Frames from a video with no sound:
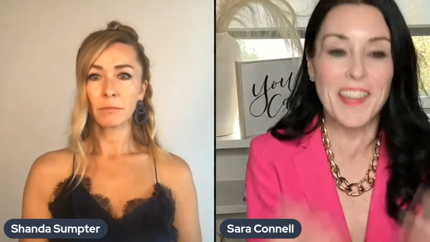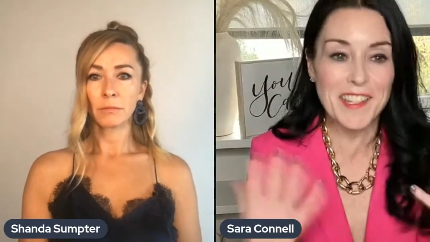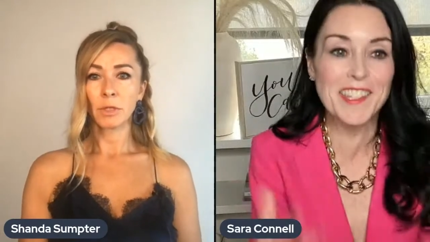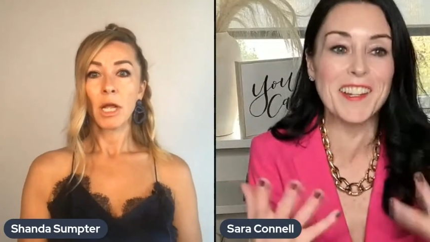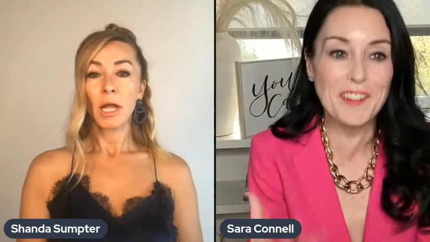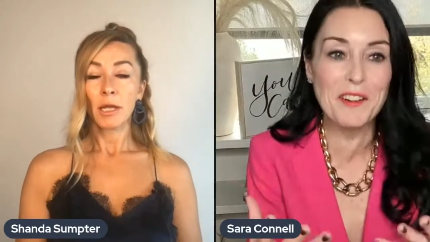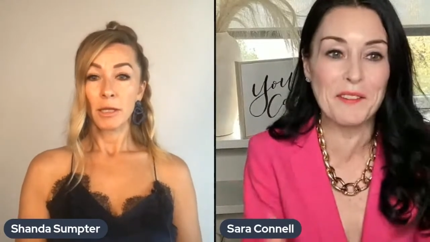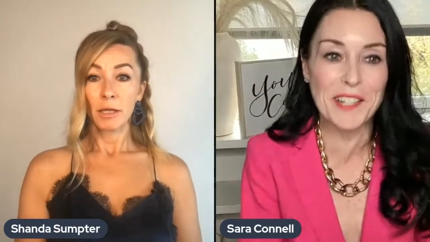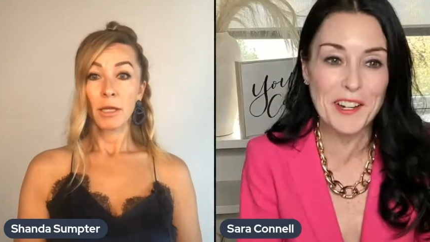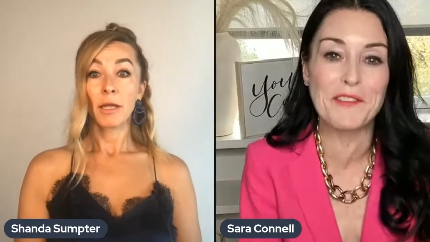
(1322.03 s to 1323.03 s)
Speaker 1: That's like what
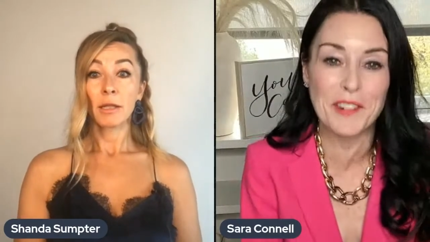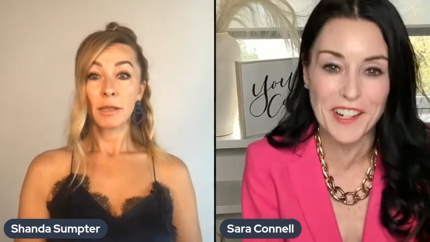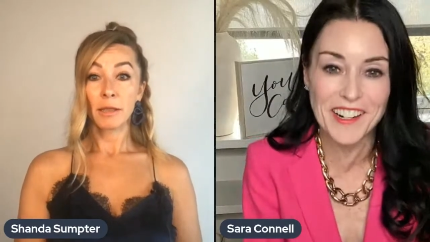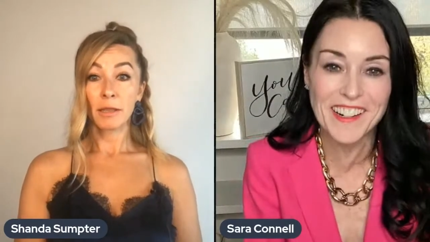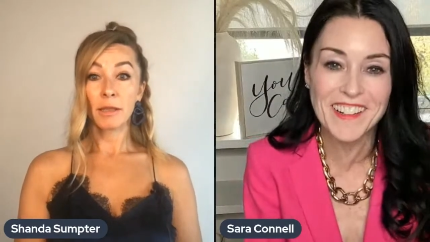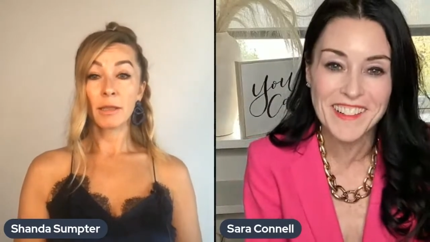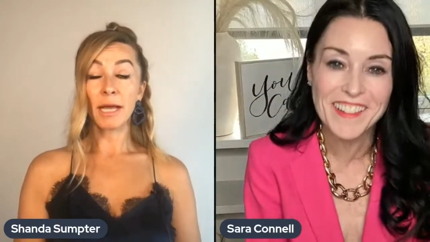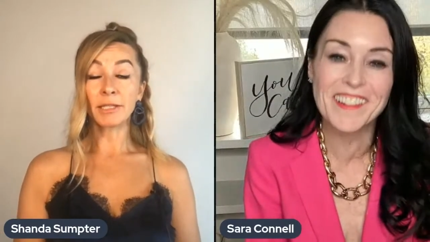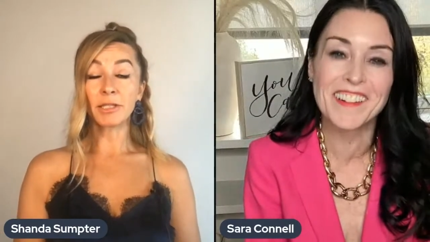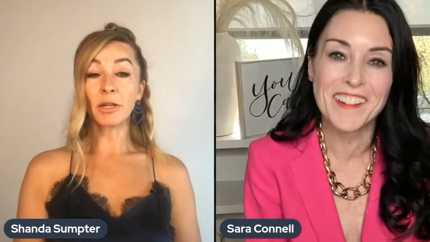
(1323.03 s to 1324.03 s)
we go for.
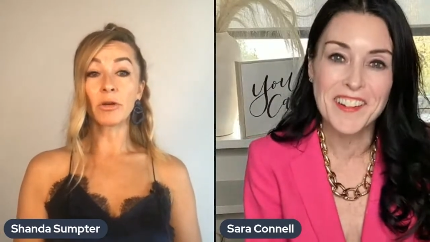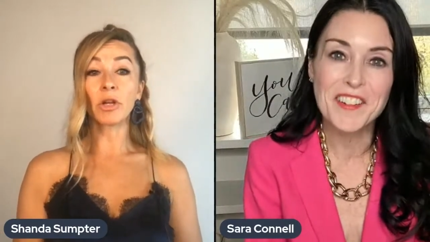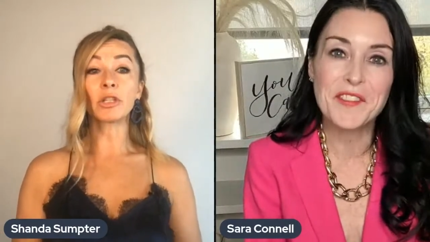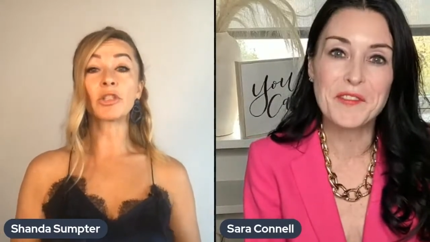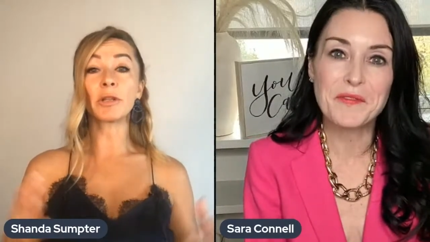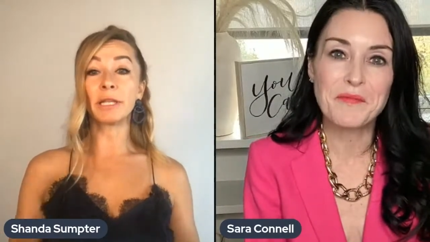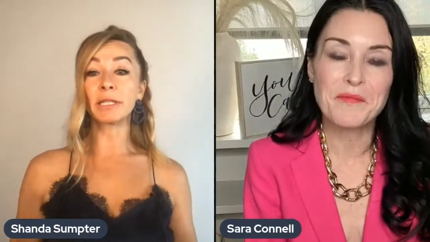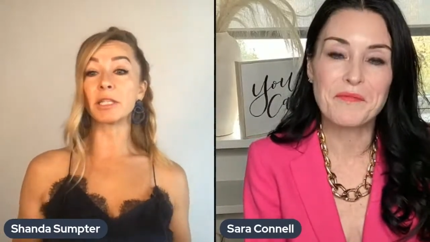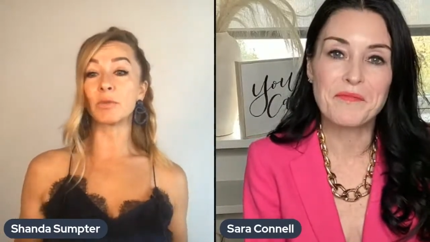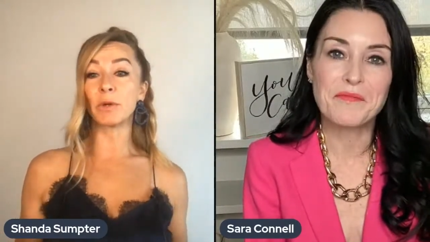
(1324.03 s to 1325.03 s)
Speaker 2: That's so good. So
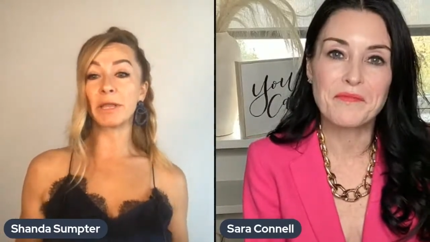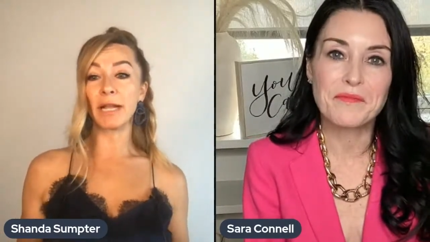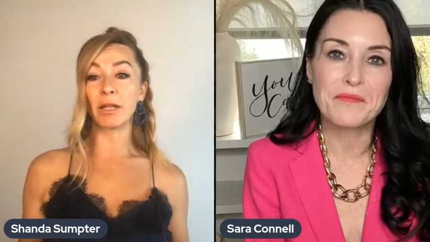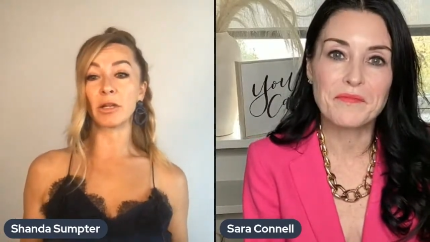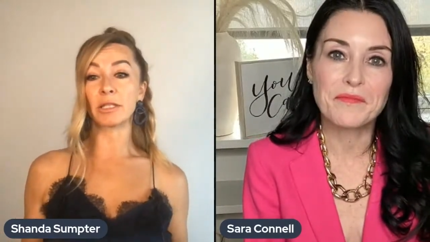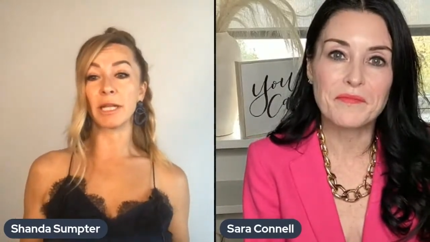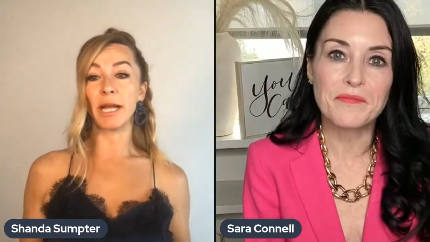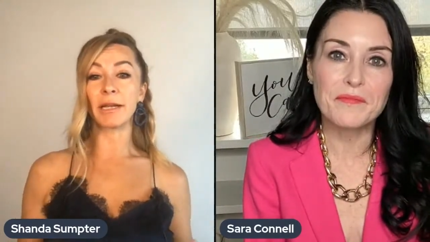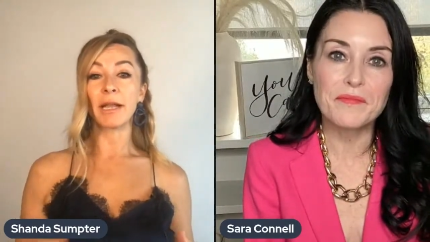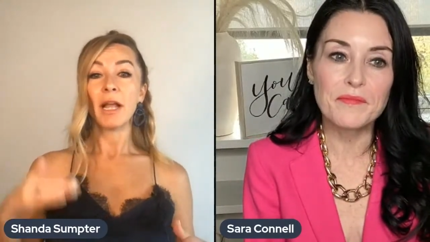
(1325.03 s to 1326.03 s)
this is what that looks
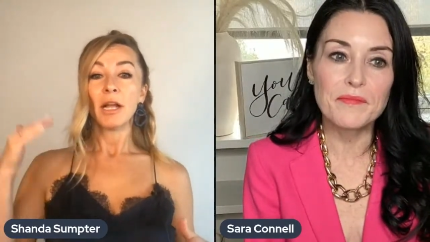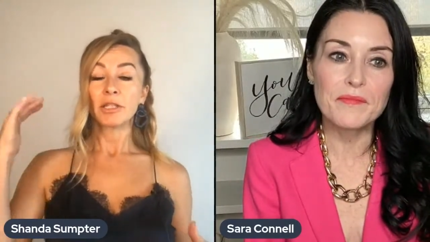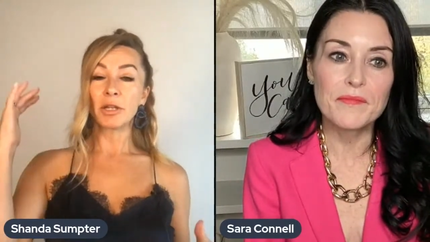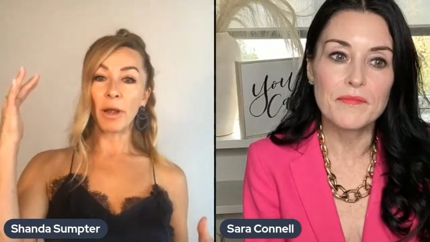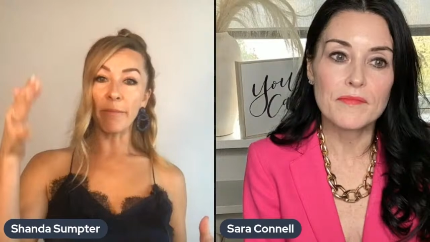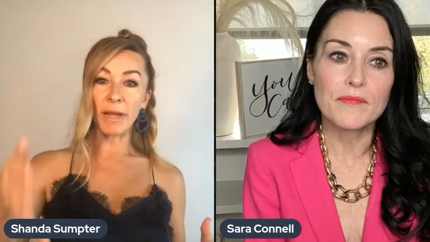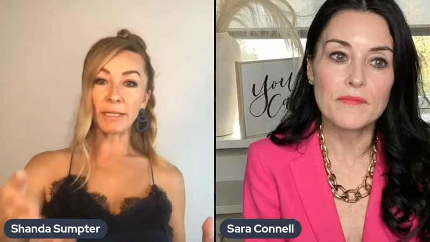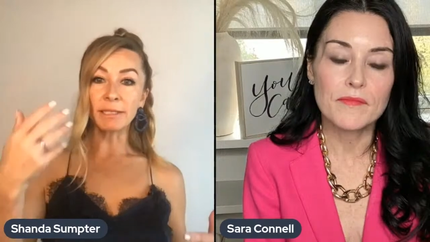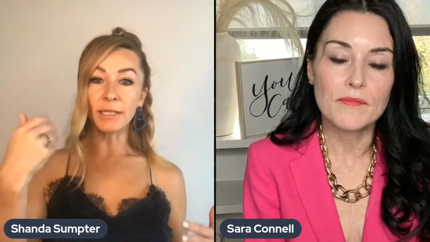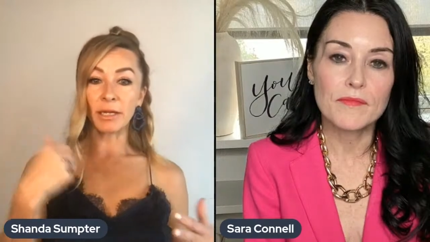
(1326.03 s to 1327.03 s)
like. So I
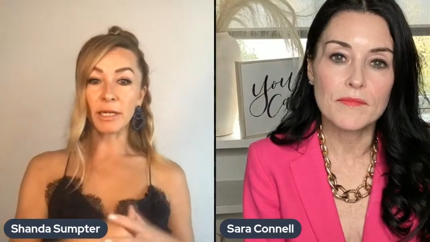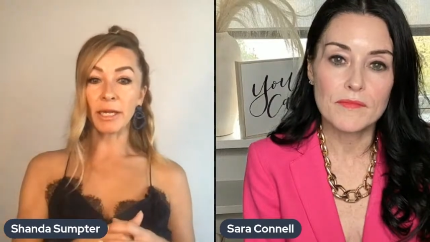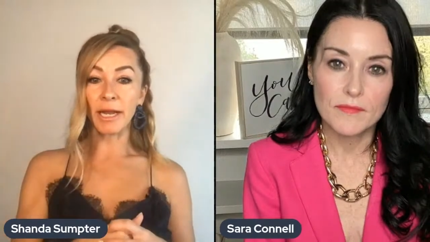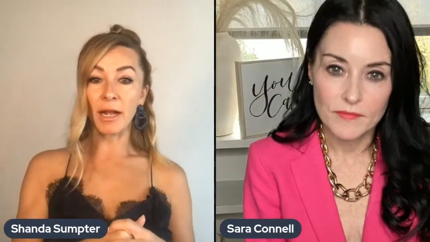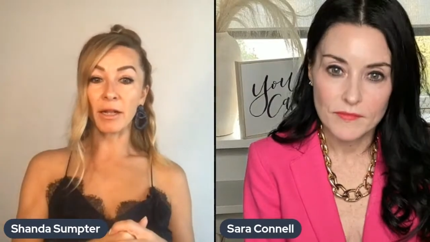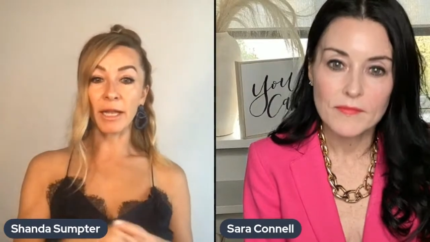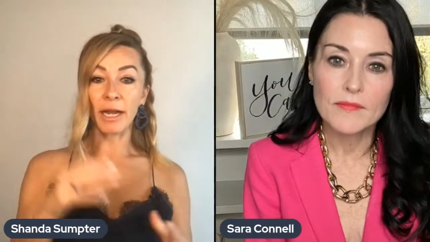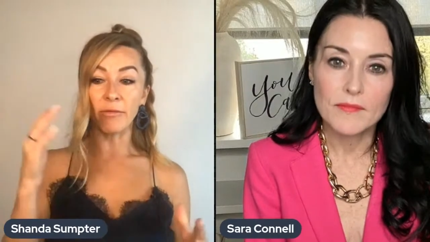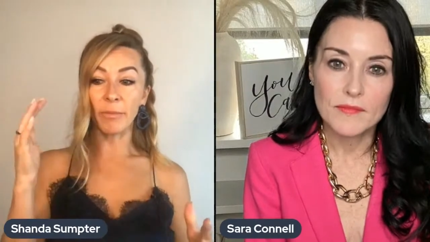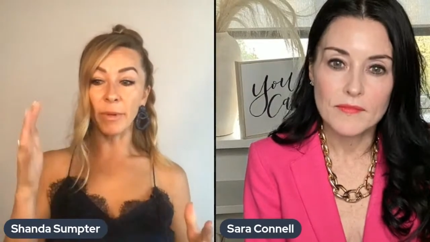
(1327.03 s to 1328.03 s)
met Sarah Cannell, and
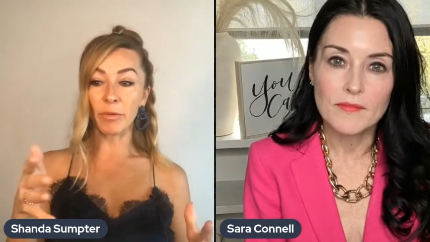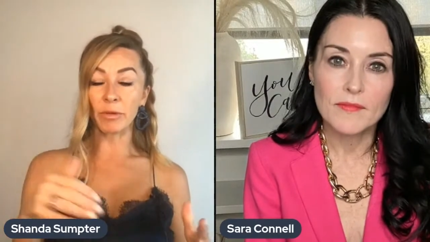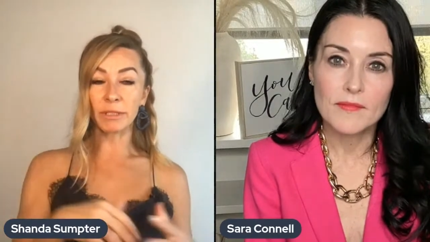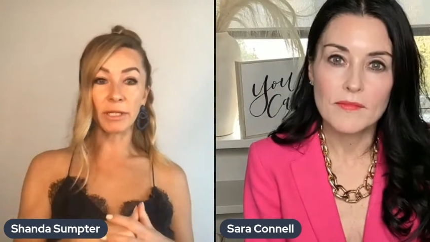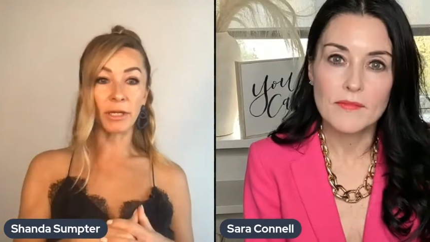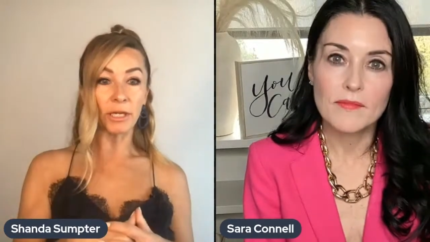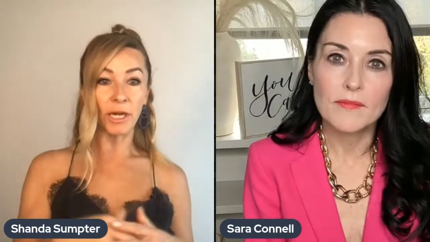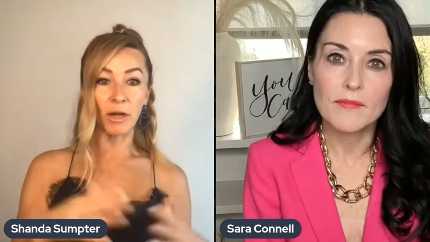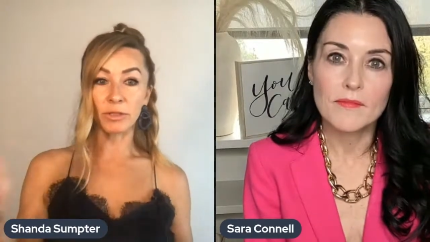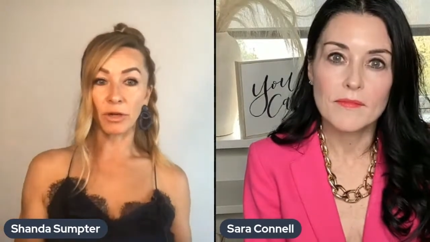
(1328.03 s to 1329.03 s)
I remember when Sarah
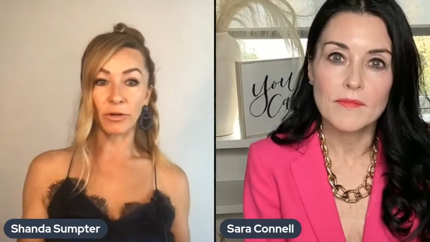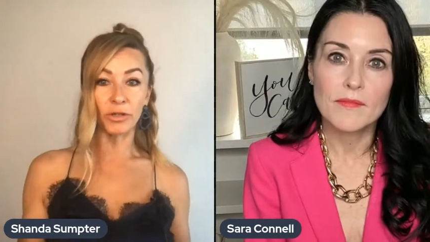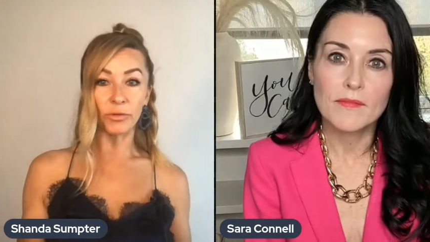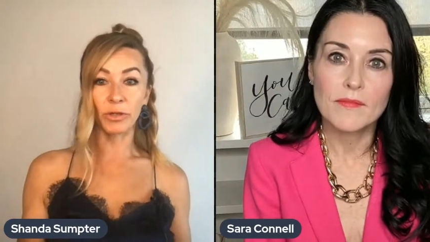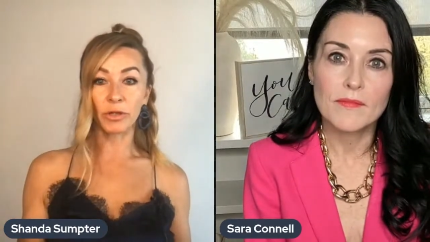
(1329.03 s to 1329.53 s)
Cannell was already doing